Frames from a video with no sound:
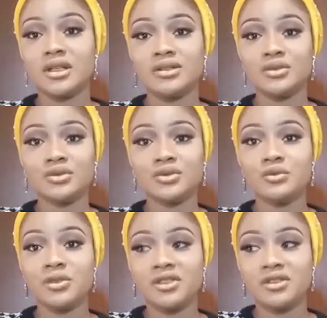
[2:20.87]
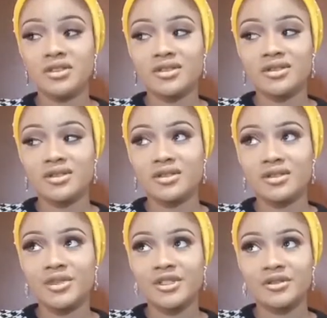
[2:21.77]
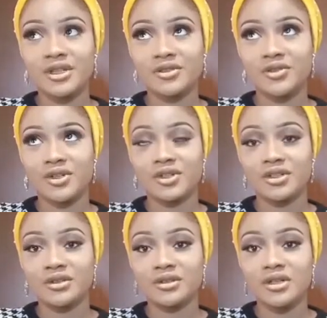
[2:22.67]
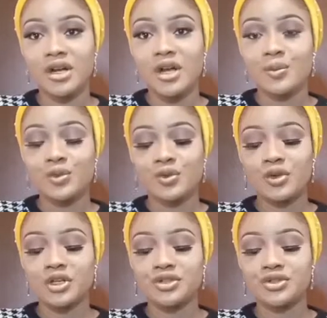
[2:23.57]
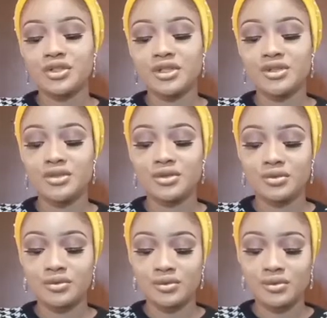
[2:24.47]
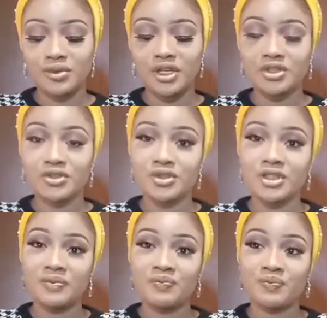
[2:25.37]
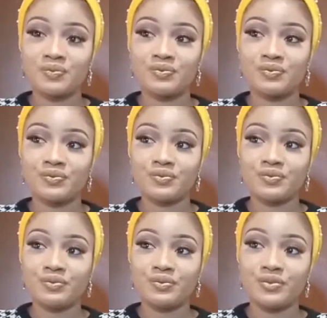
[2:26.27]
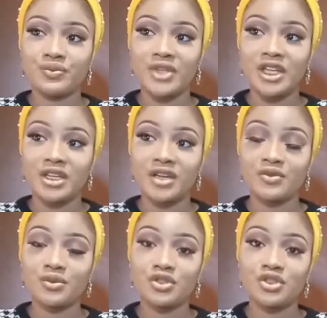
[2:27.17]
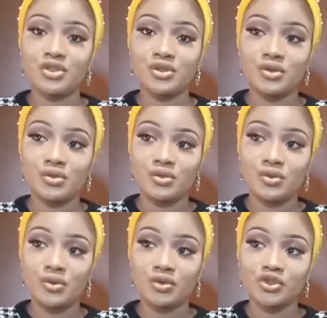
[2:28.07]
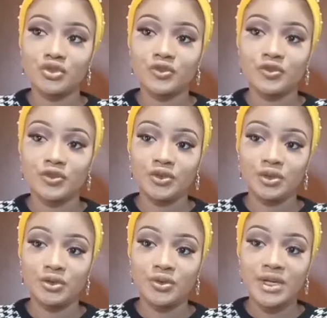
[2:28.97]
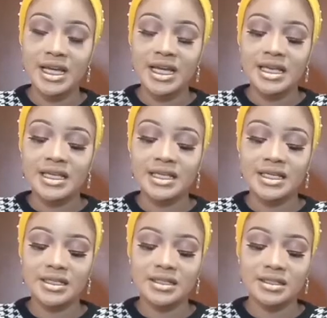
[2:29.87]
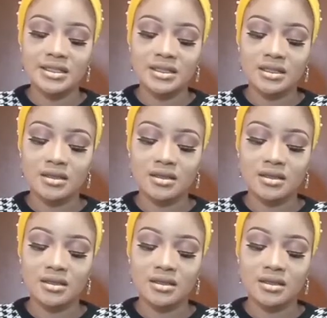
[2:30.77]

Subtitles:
don't know much because I'm still like very young. But what I usually do, what I usually think everyone should know or should follow is,